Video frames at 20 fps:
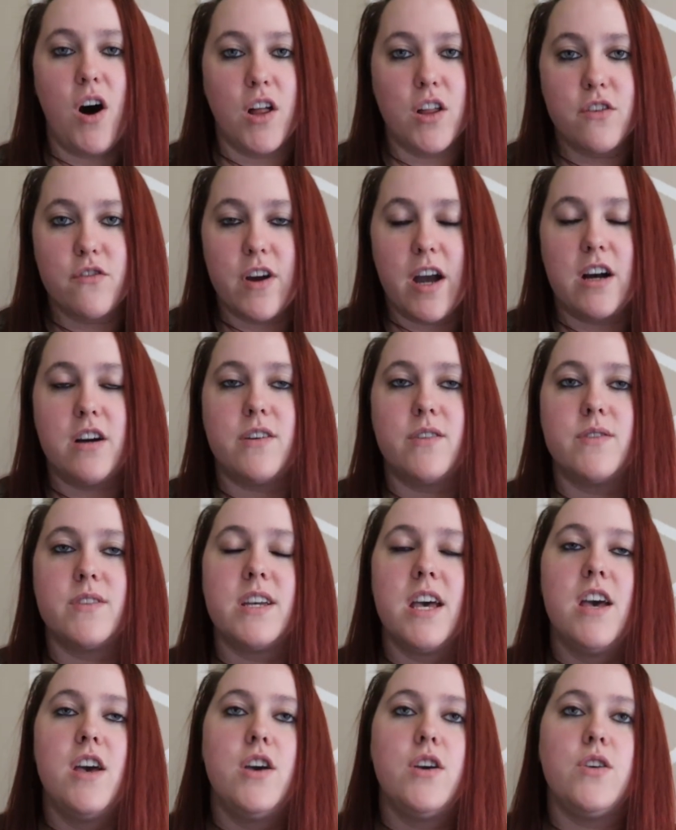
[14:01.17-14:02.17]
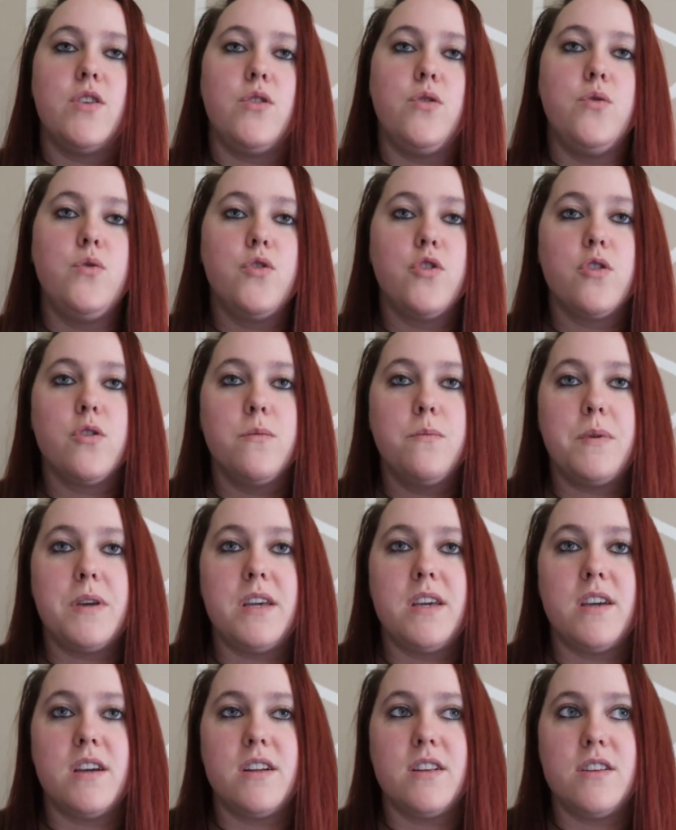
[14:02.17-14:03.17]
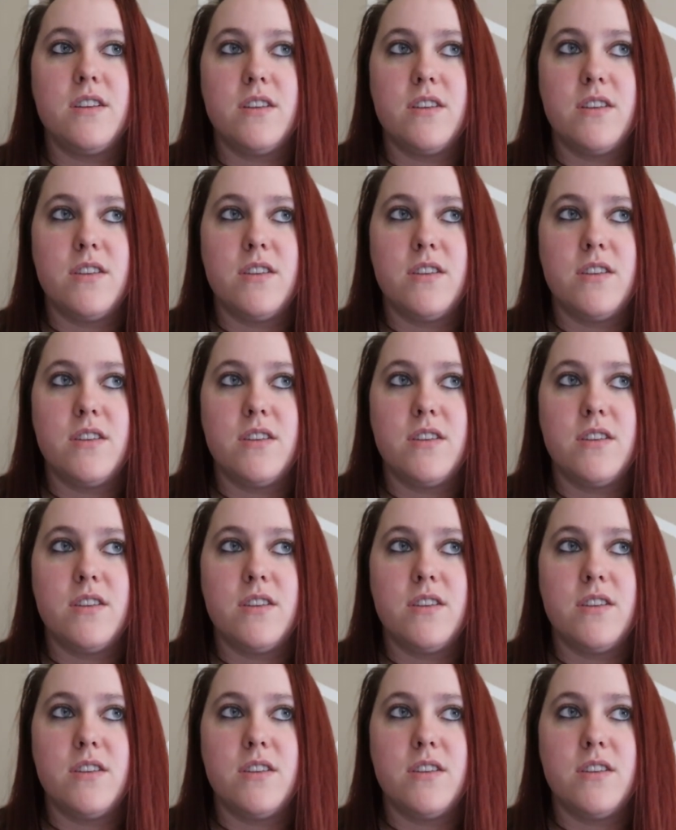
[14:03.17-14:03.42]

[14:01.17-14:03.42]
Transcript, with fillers: all around you should be